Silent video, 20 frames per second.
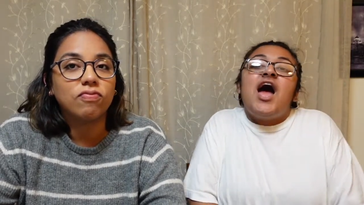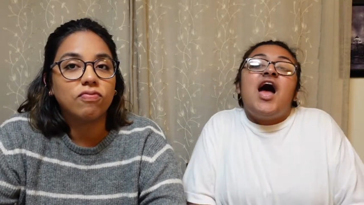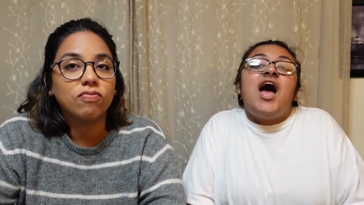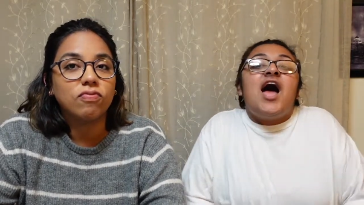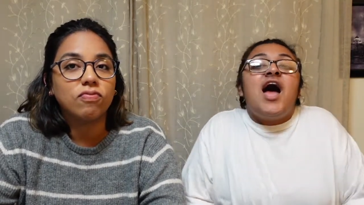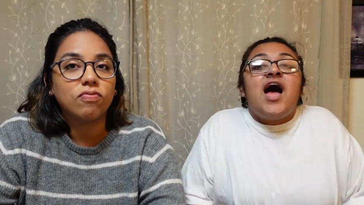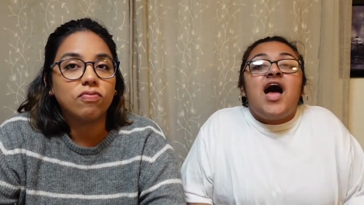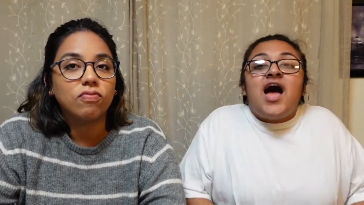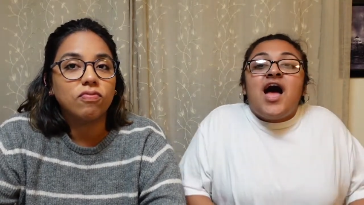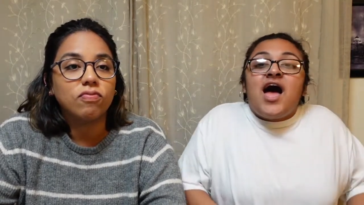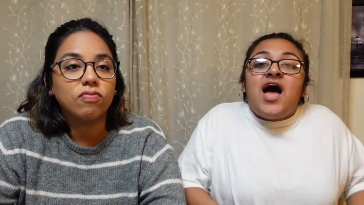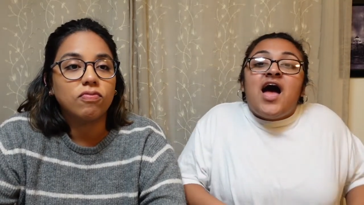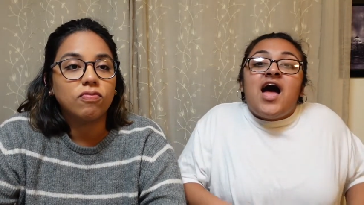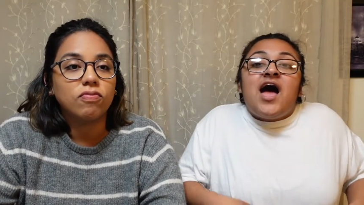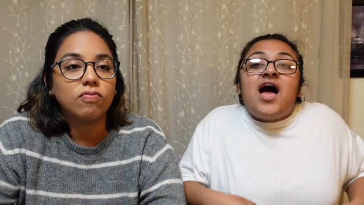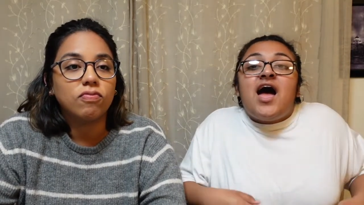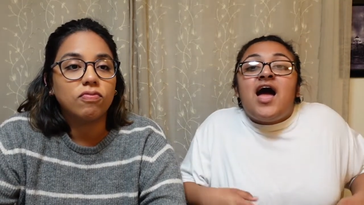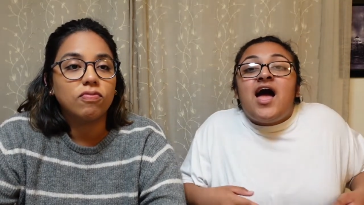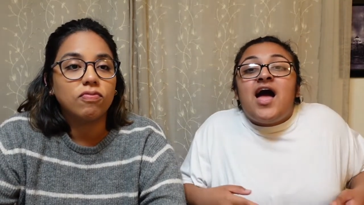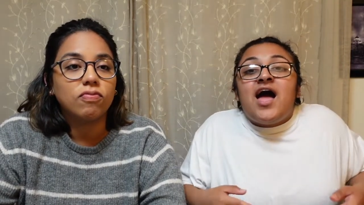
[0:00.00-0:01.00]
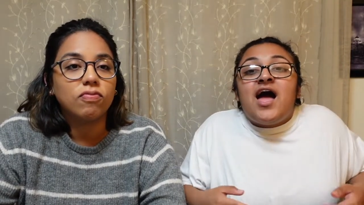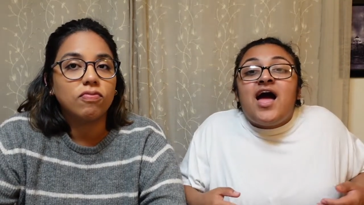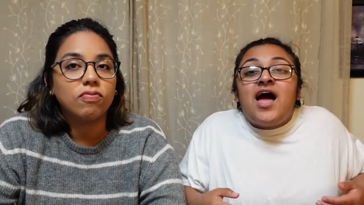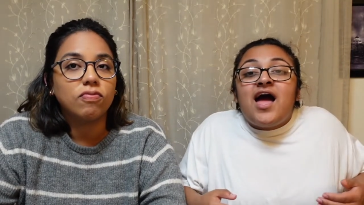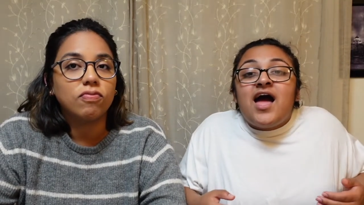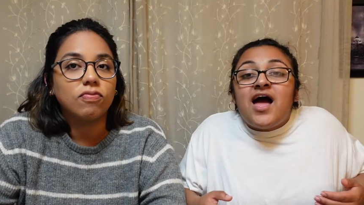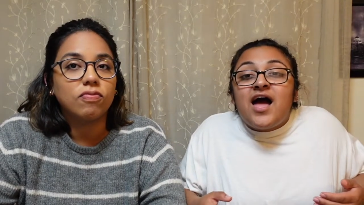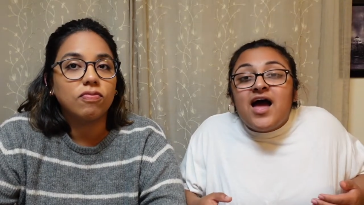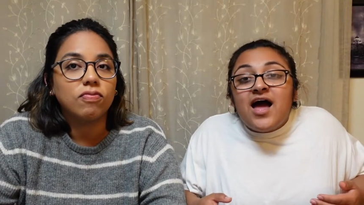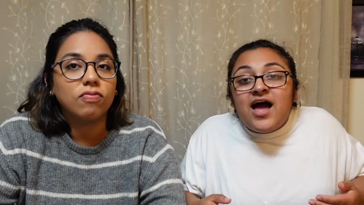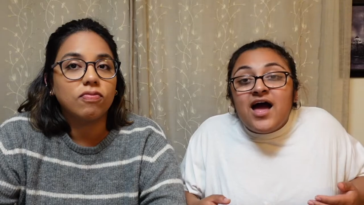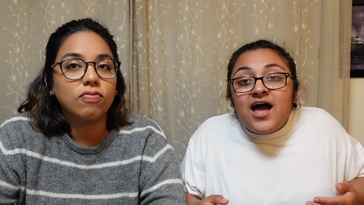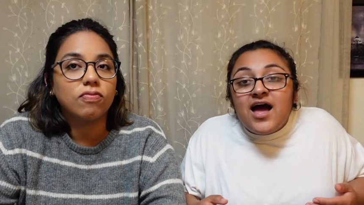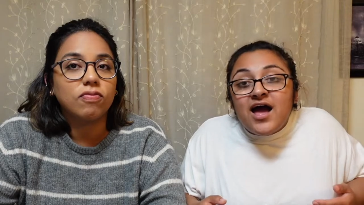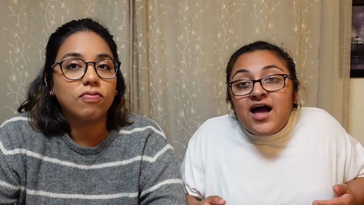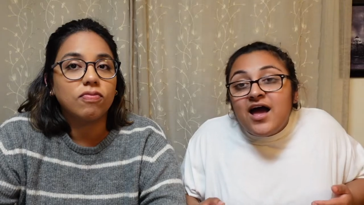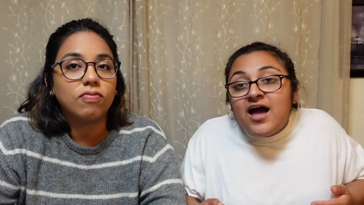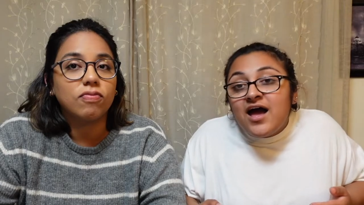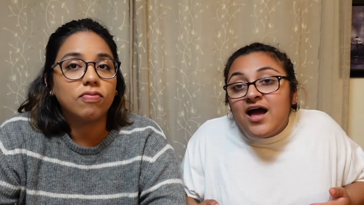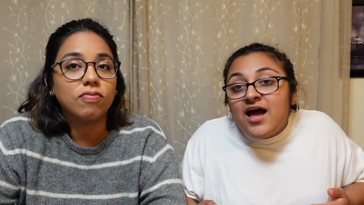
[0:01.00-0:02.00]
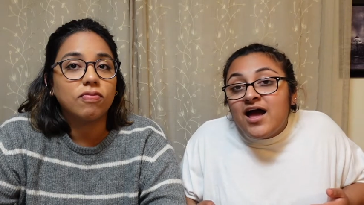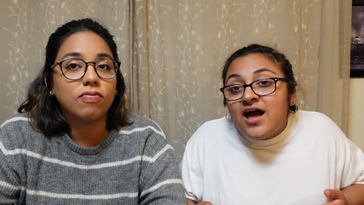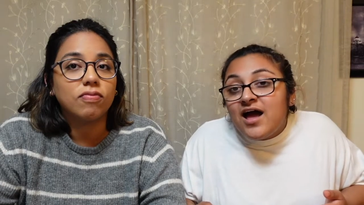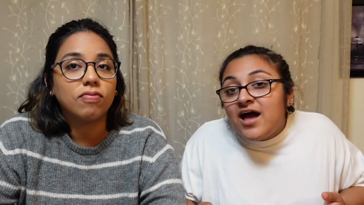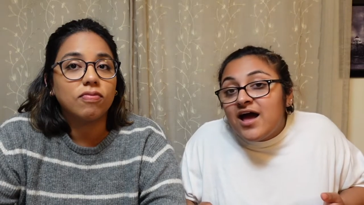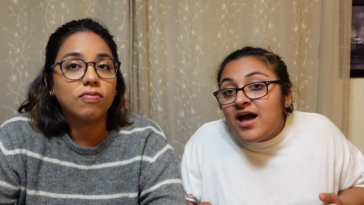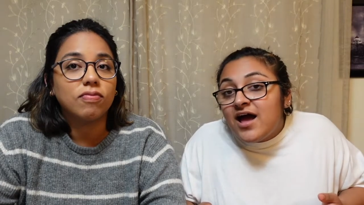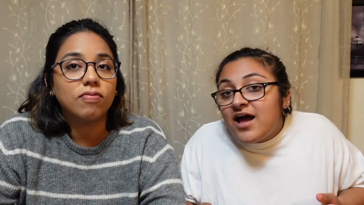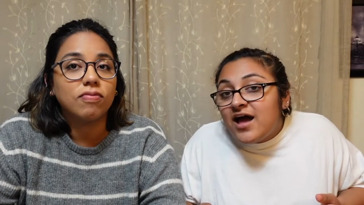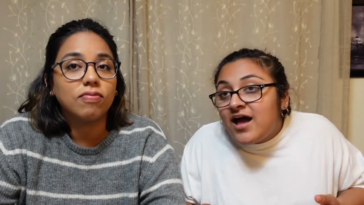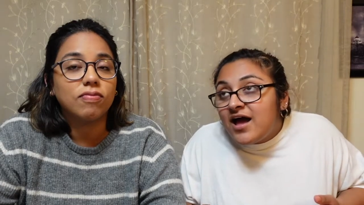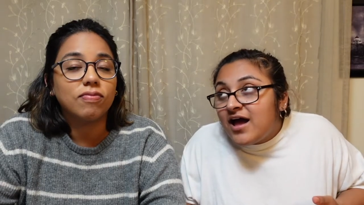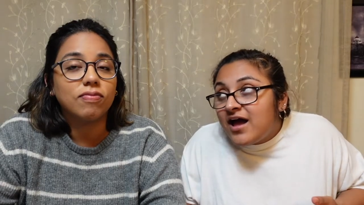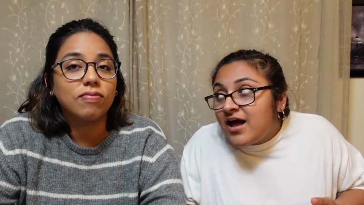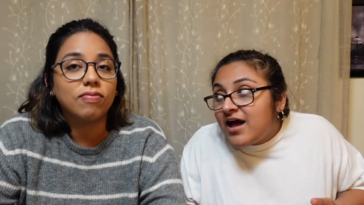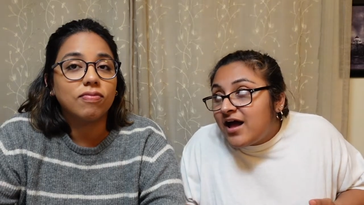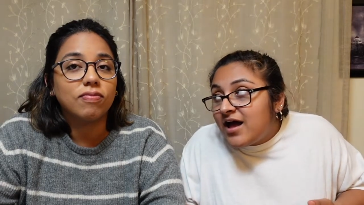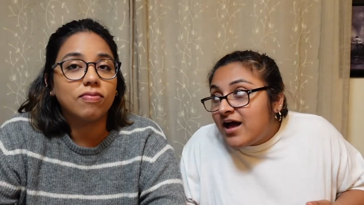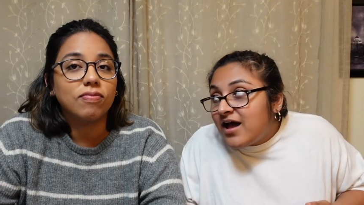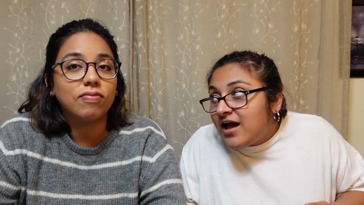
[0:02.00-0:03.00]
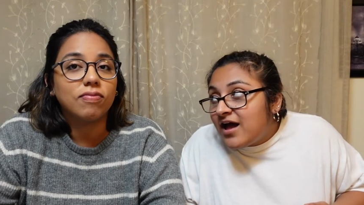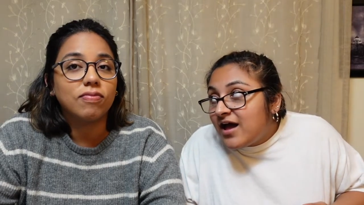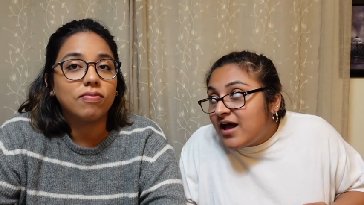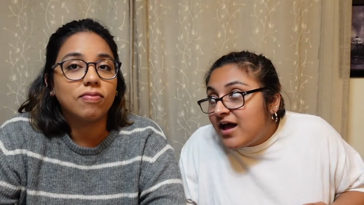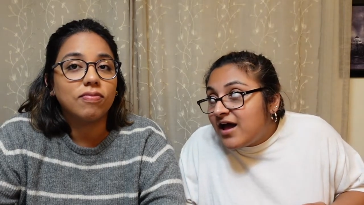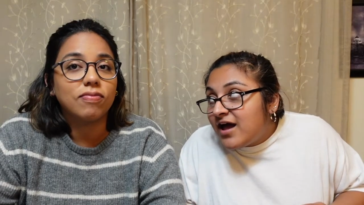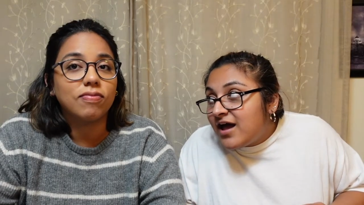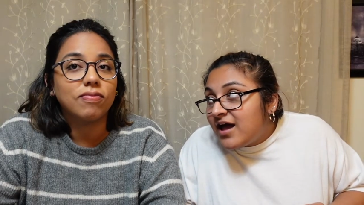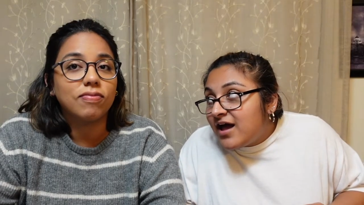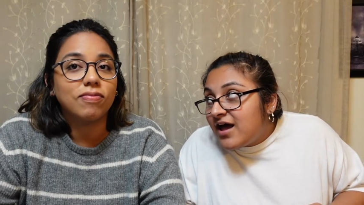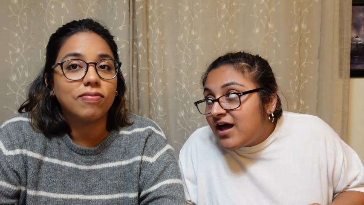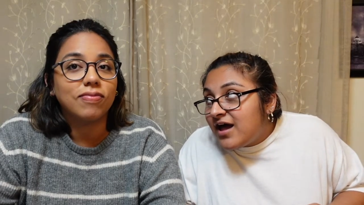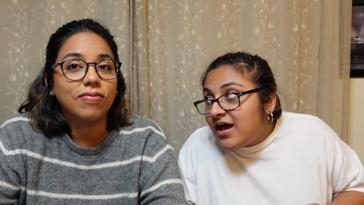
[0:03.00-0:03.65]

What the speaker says: Nothing is said.